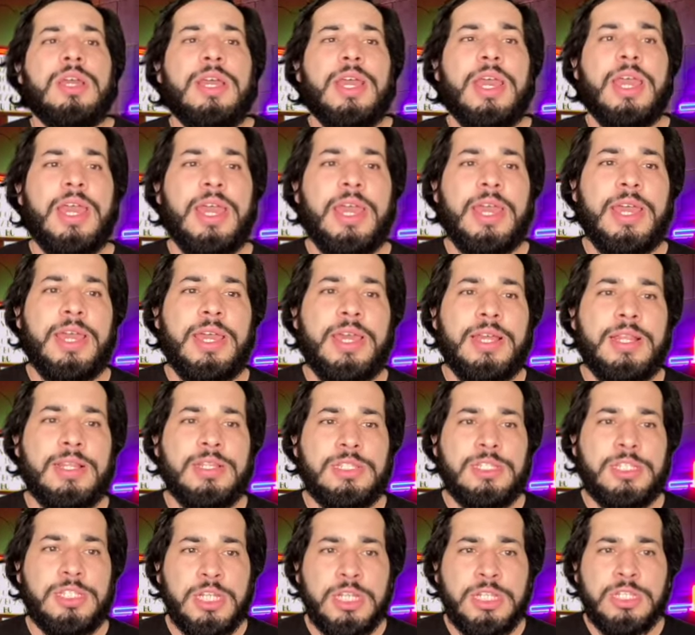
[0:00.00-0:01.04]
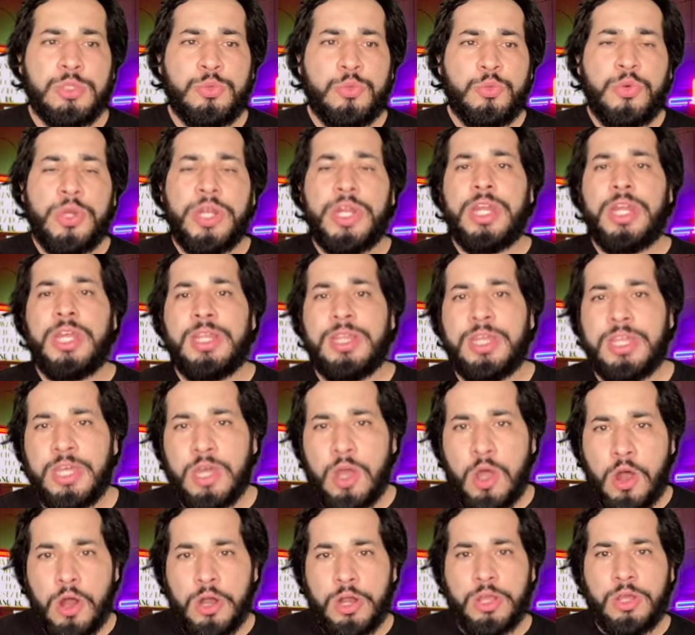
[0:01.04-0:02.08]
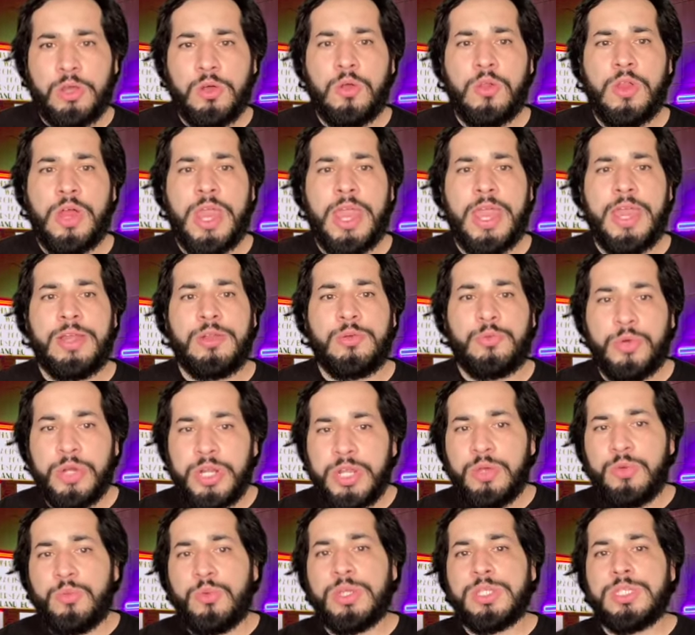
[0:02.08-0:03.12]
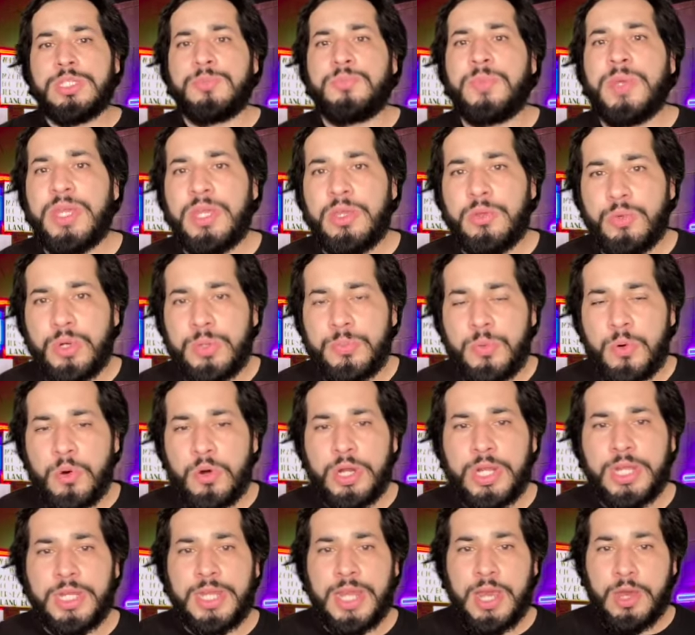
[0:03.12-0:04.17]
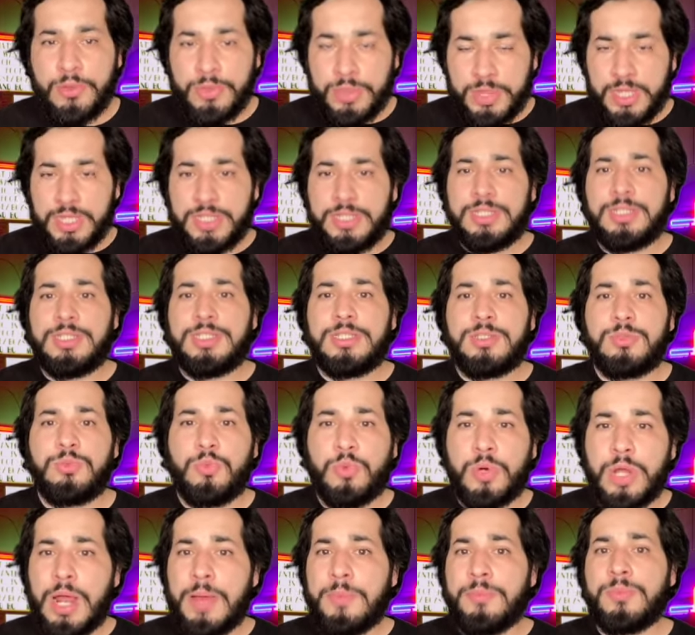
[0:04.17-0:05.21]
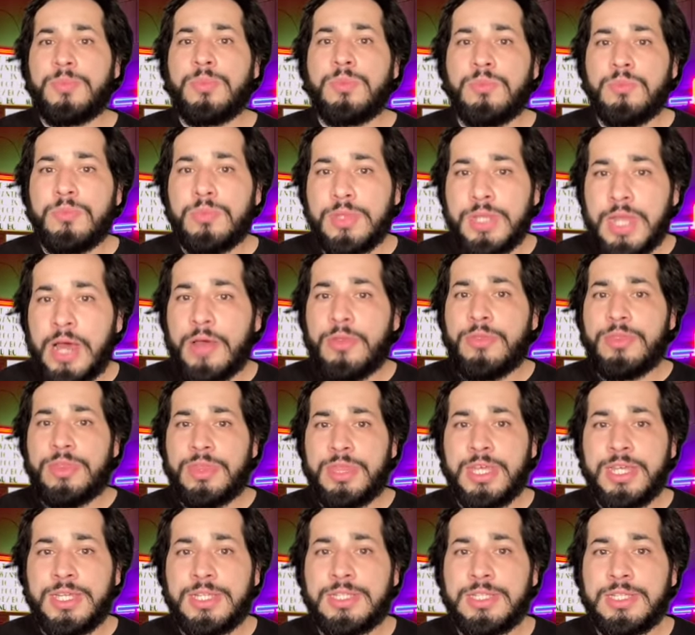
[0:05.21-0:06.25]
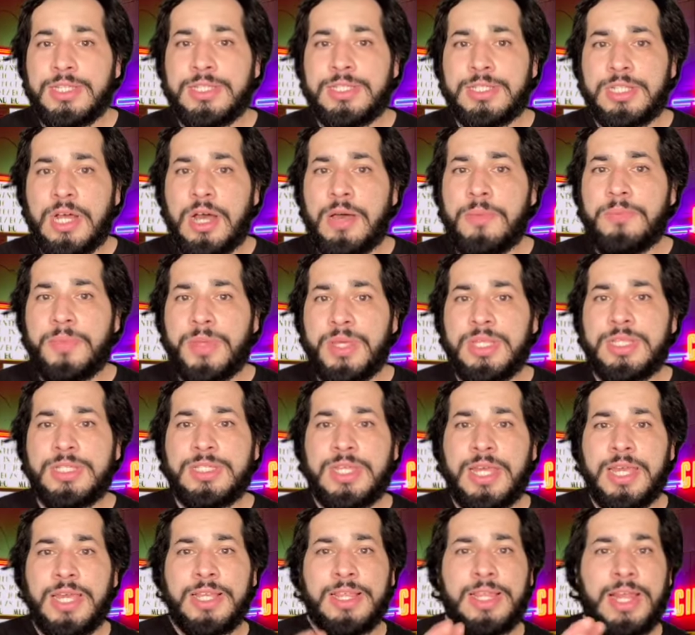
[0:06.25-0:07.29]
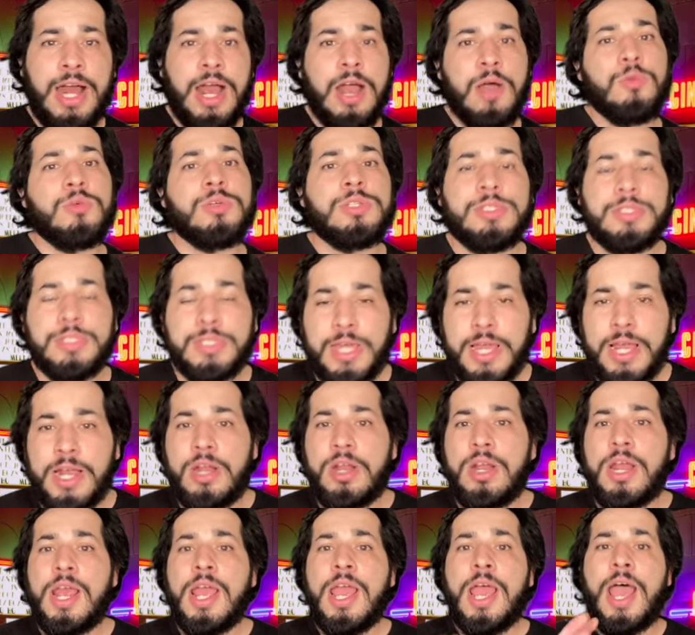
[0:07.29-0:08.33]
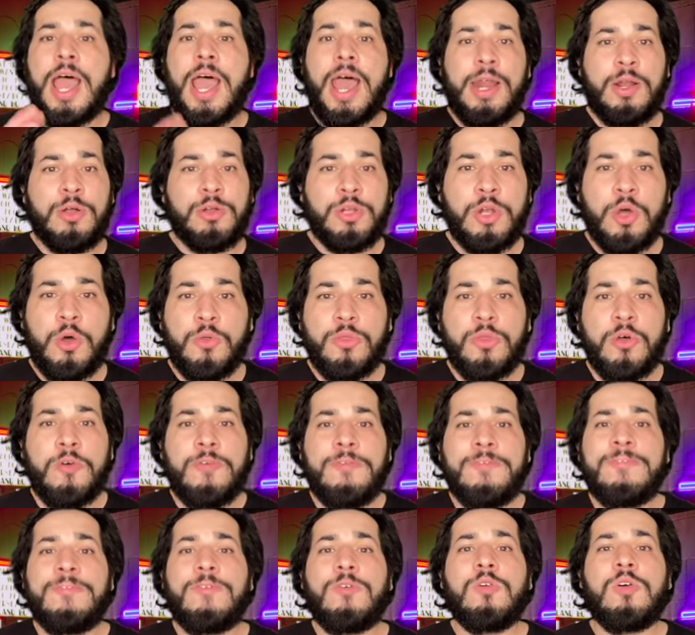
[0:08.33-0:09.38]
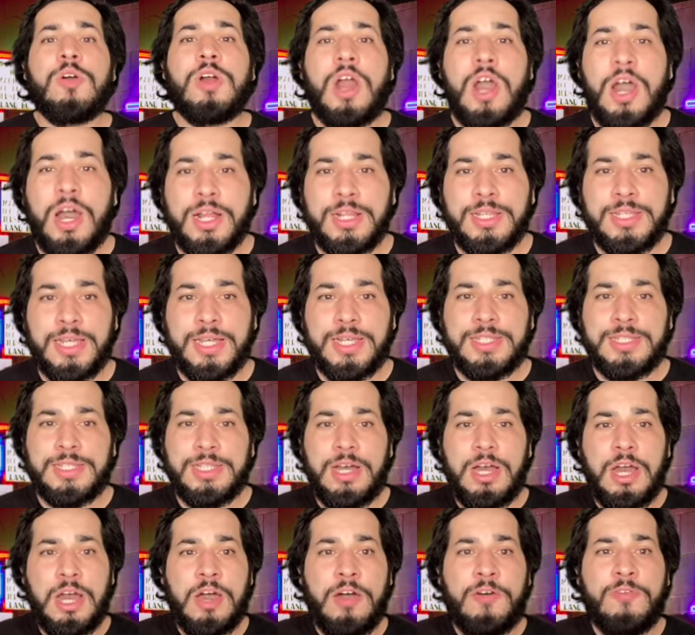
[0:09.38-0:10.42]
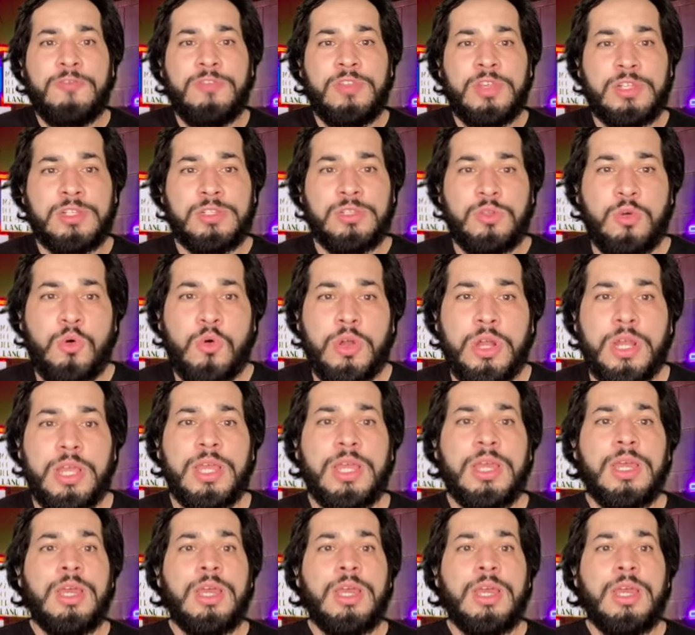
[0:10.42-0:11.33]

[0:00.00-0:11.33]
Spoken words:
And just reading the article and reading what's being reported. Now this is not me saying that I was there. I don't know the full context of this story.